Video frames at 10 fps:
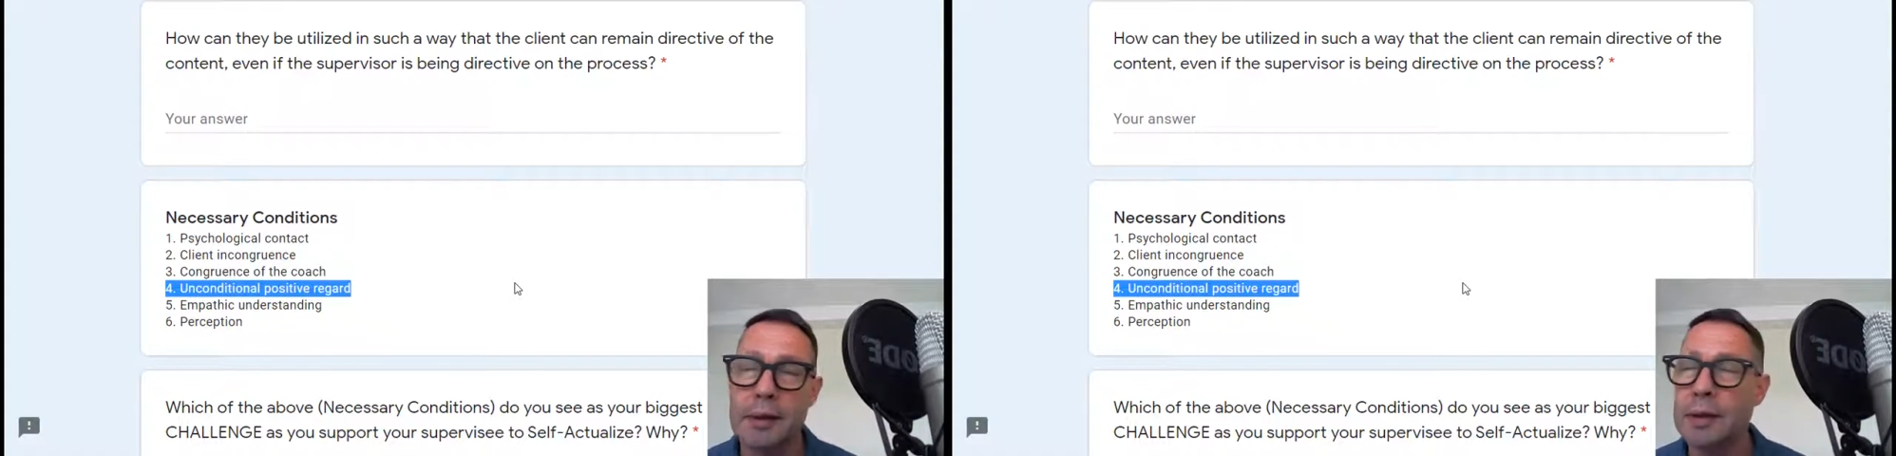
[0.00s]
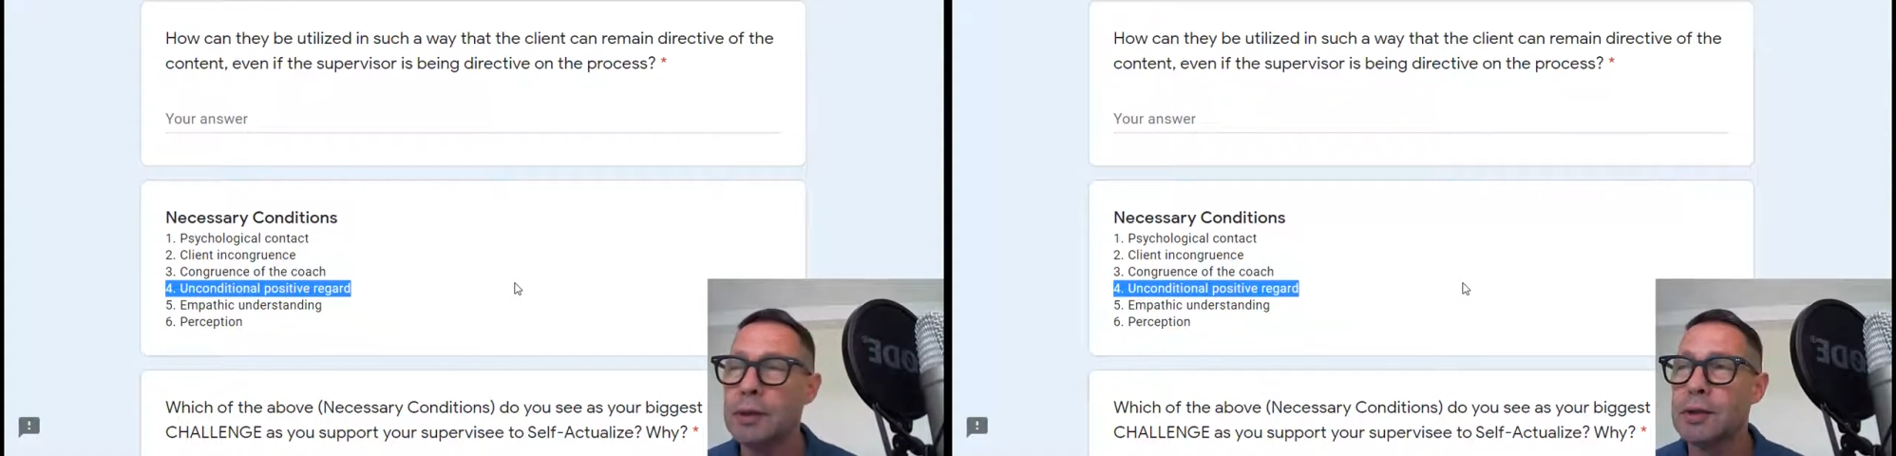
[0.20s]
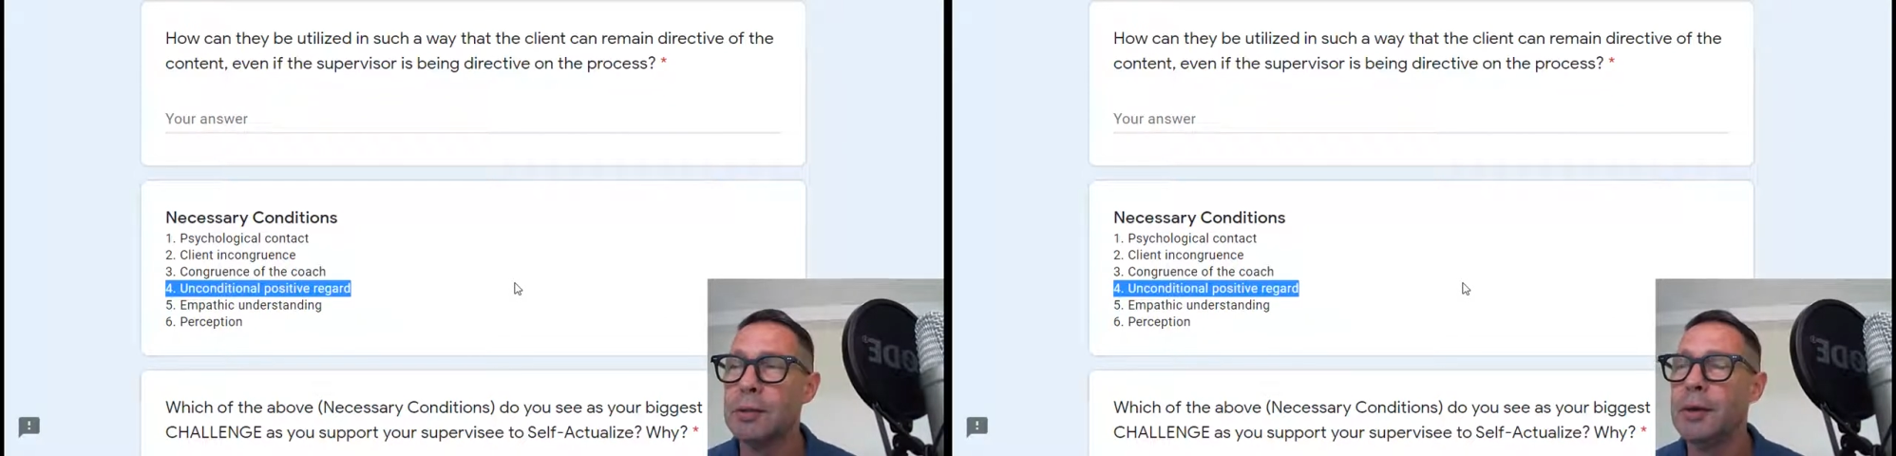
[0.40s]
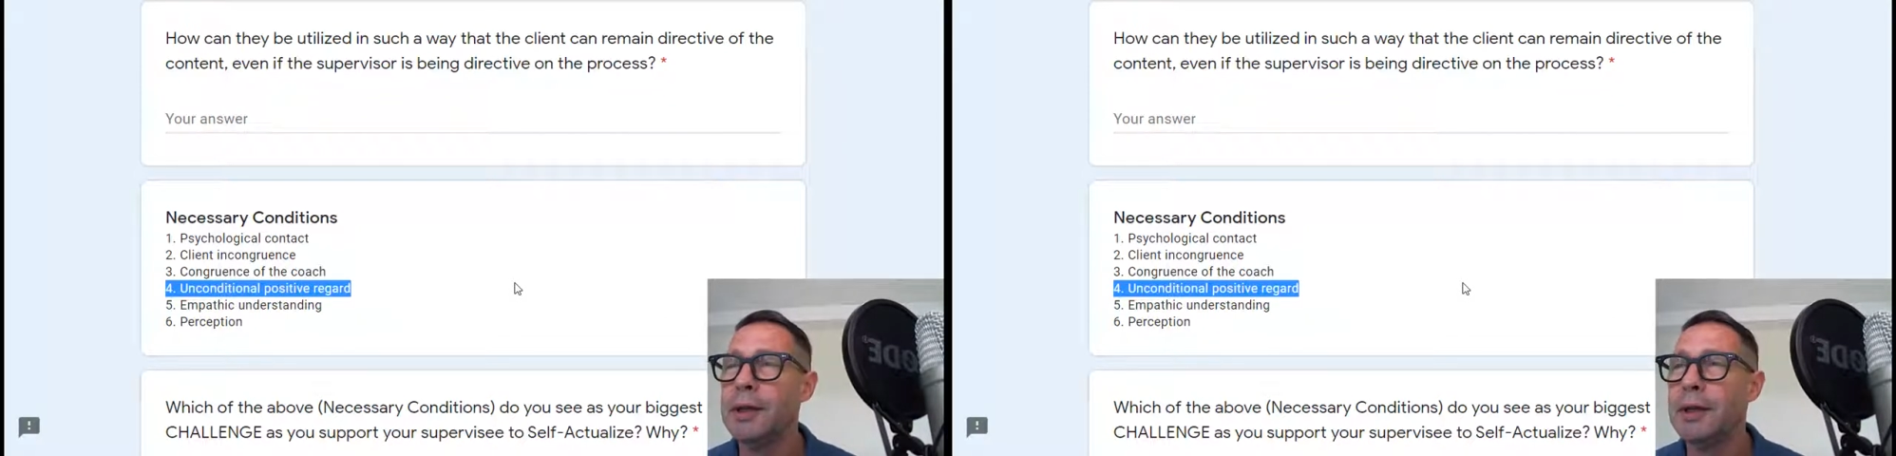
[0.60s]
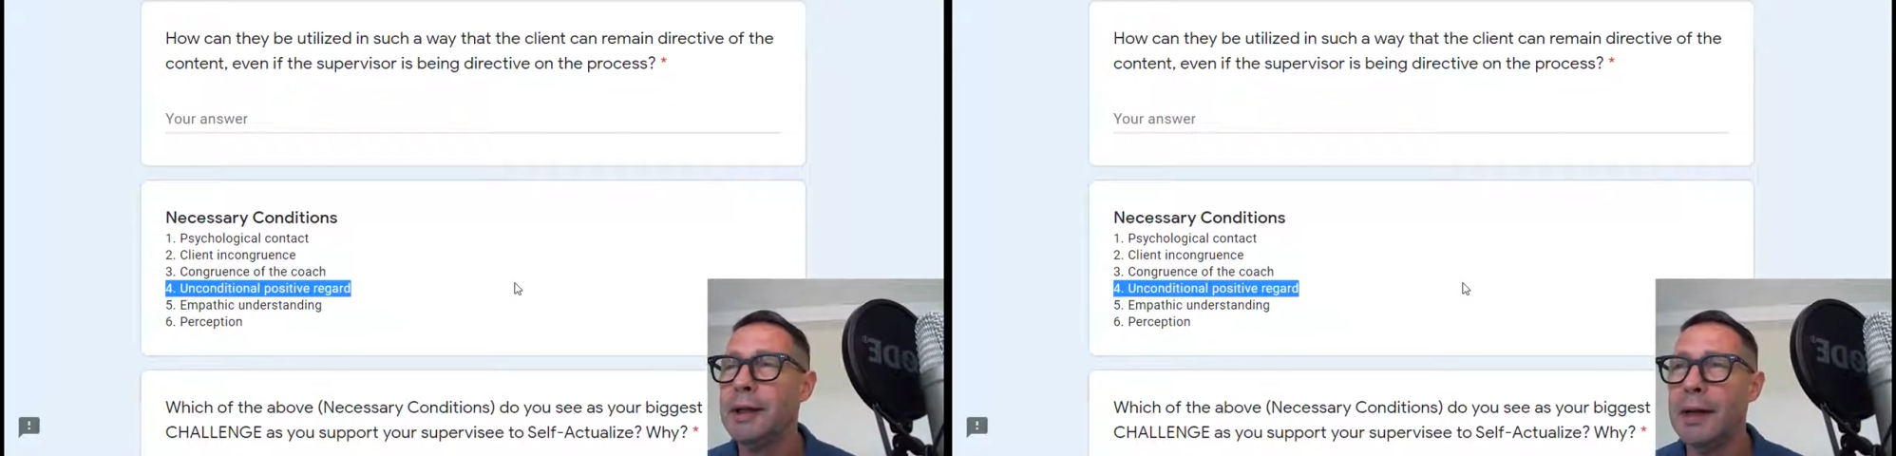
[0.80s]
coach
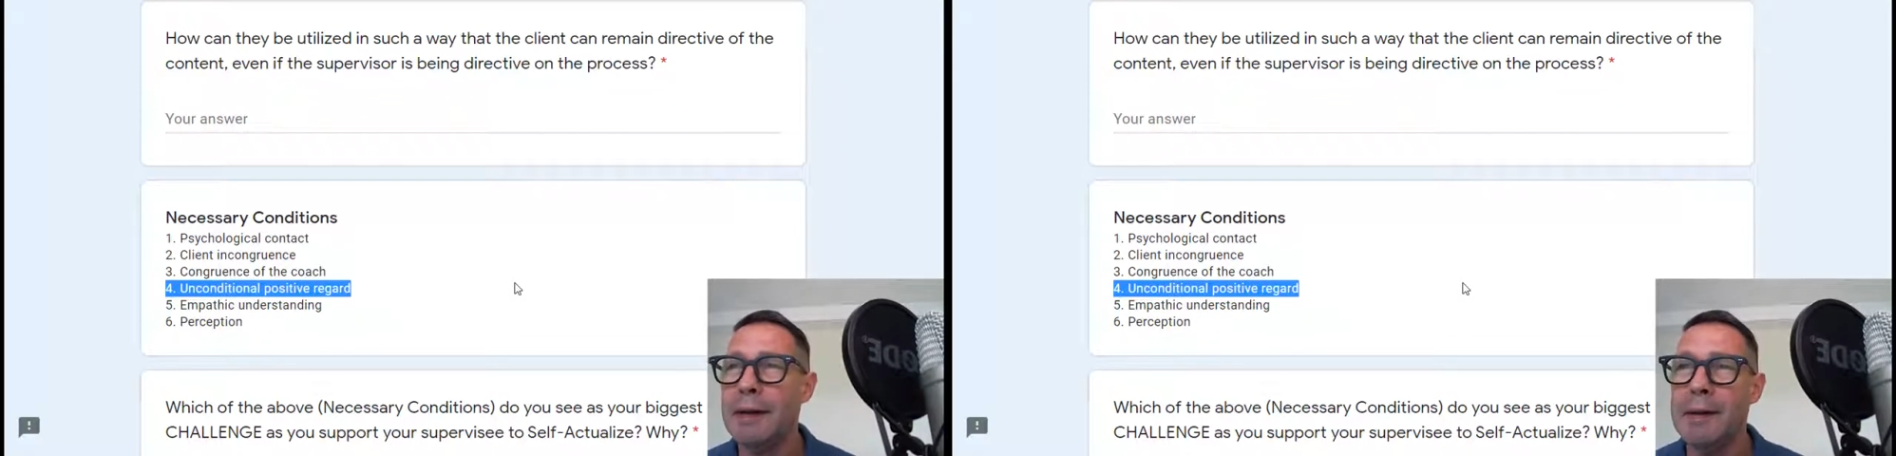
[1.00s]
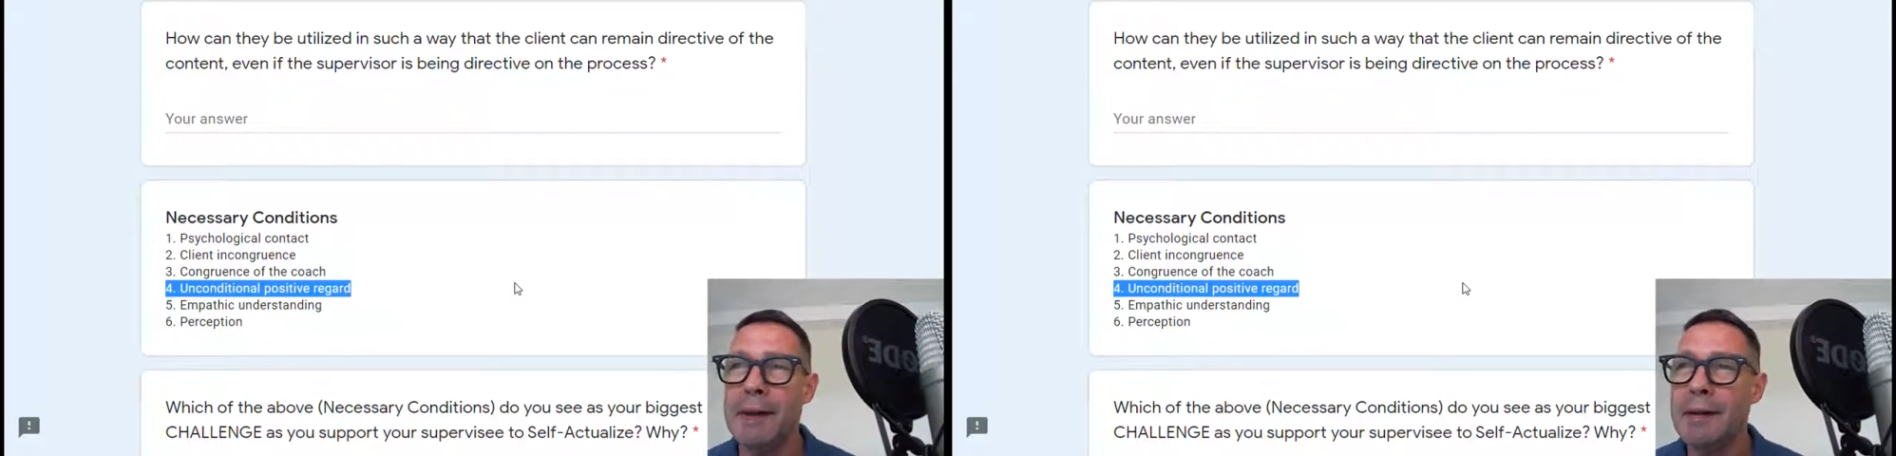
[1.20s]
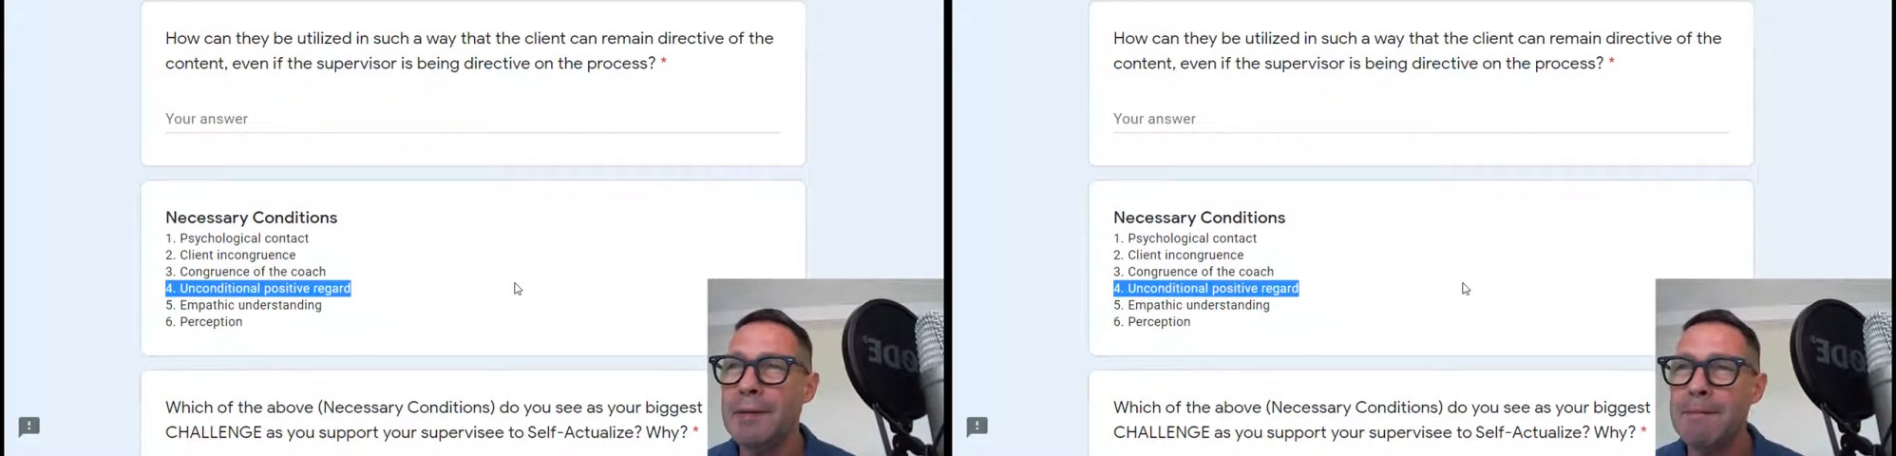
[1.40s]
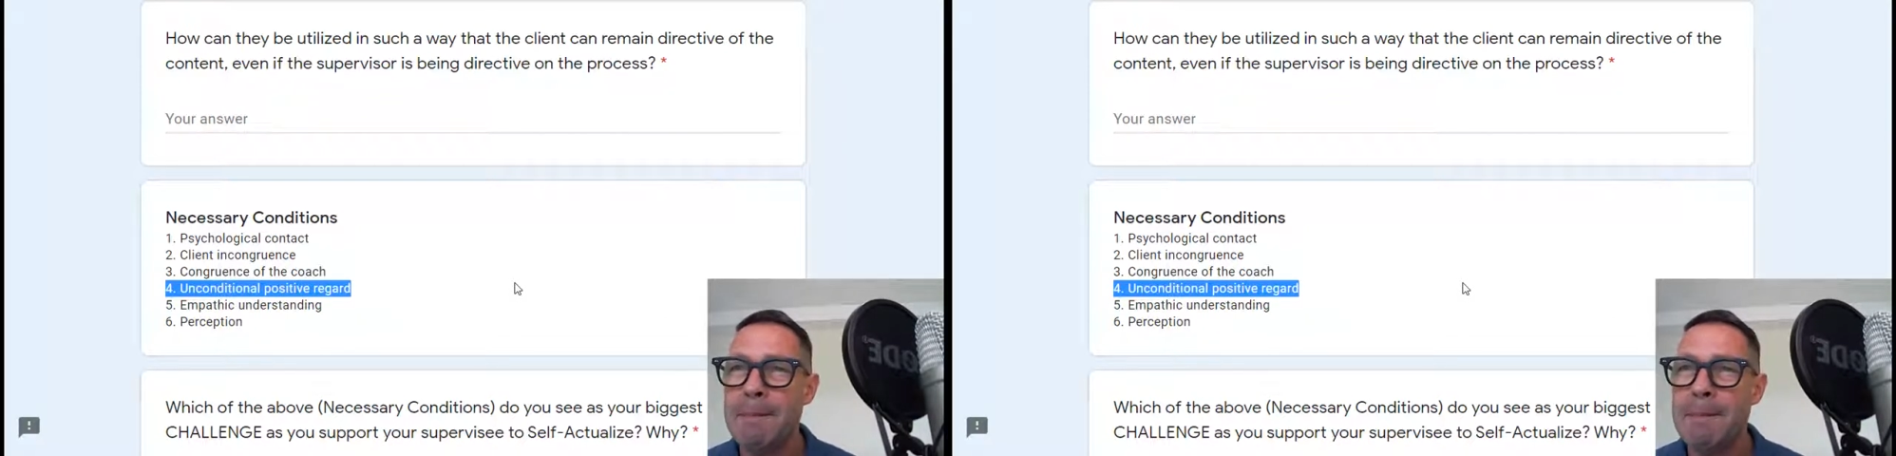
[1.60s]
someone and they've